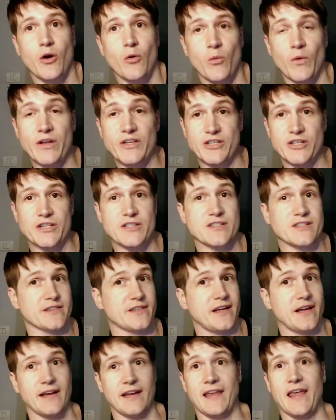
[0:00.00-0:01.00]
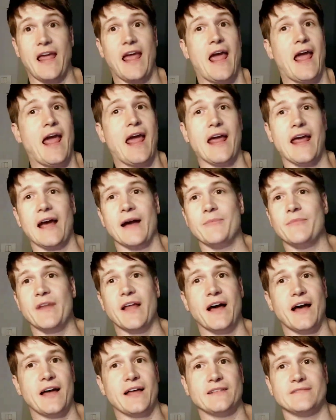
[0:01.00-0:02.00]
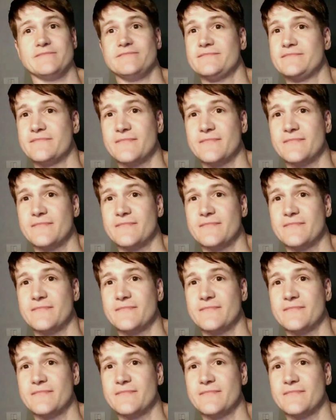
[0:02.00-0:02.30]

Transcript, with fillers: which is like, hey, I'm not